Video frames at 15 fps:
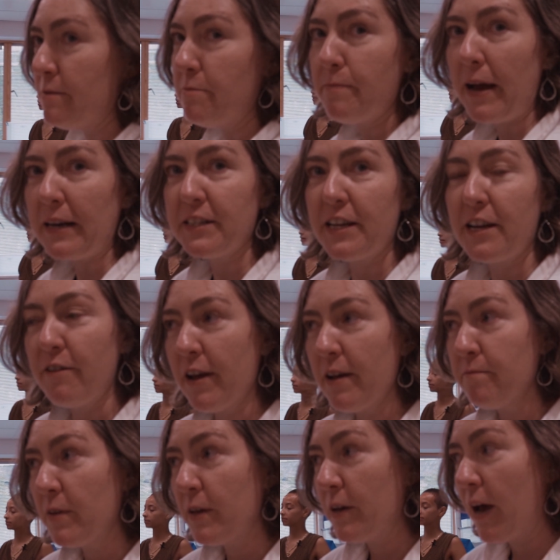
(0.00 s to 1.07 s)
in bacteria,
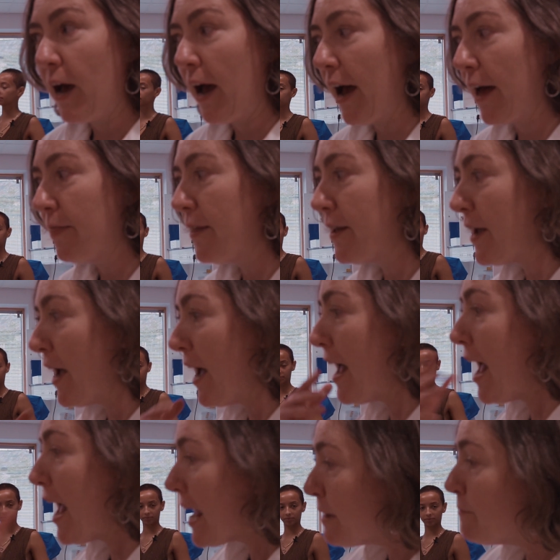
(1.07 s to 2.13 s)
and the
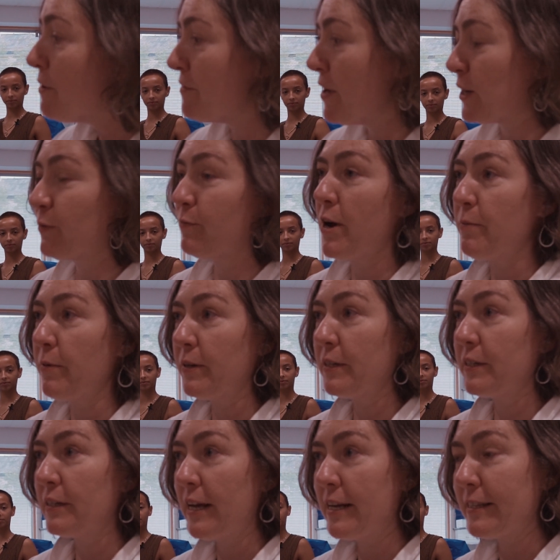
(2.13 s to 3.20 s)
aim of the
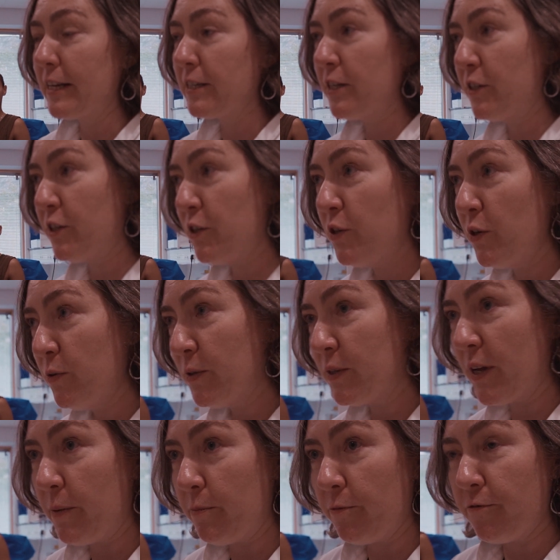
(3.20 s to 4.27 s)
experiment is actually to use
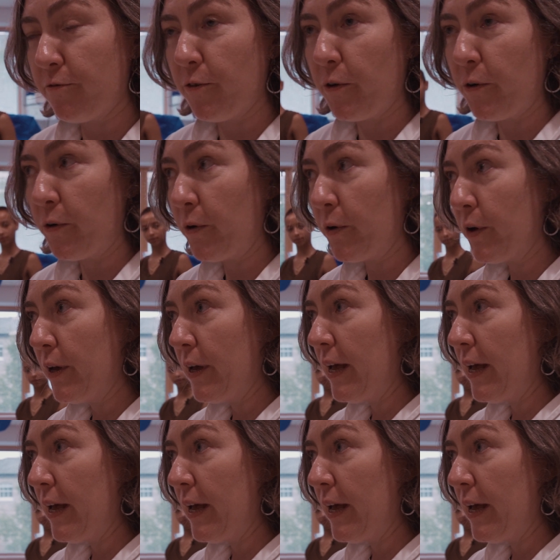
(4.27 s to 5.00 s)
them for